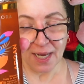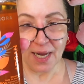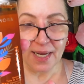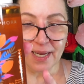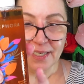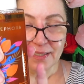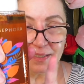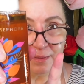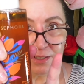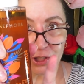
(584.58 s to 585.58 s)
I
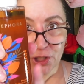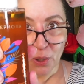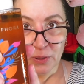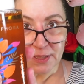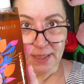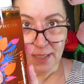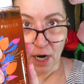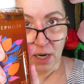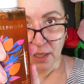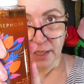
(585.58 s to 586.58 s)
chose the
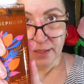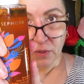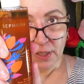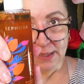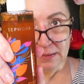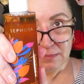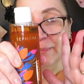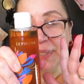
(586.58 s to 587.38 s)
argan oil